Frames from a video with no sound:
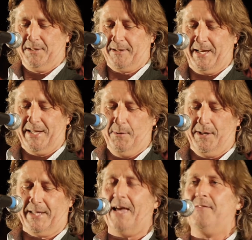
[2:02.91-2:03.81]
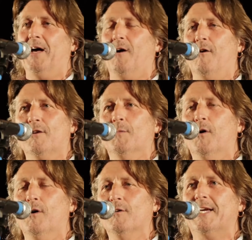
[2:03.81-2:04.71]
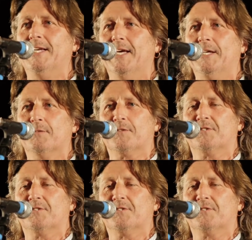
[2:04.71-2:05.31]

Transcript: okay? You want to get that horrible honky nasal